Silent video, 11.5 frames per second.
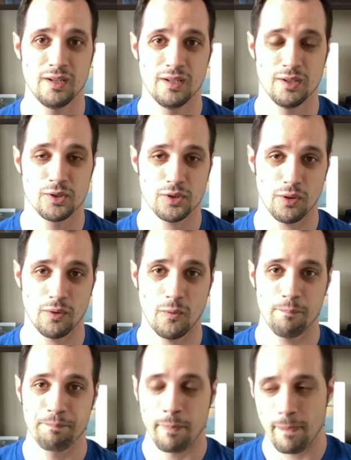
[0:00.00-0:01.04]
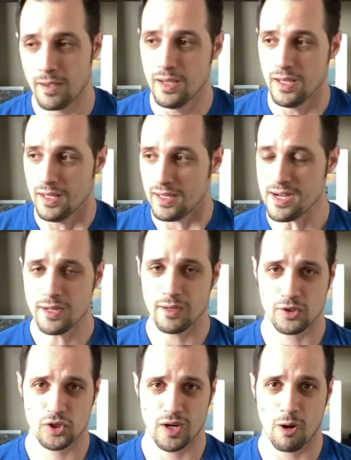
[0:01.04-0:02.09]
So in a
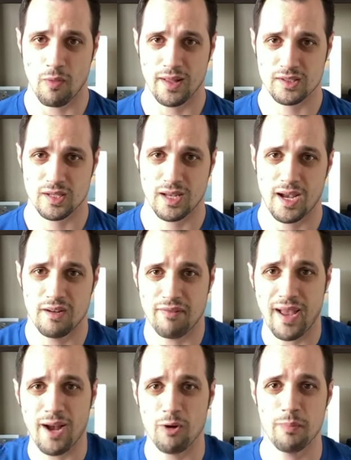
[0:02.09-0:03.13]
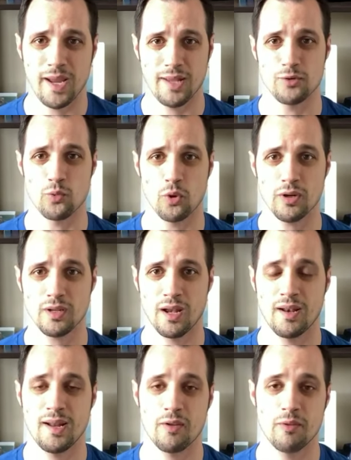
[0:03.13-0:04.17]
nutshell, that's kind of how bands work.
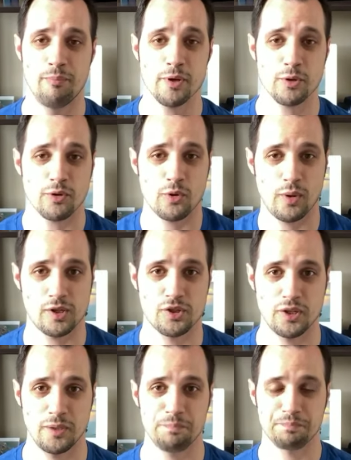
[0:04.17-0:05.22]
Now the bigger question,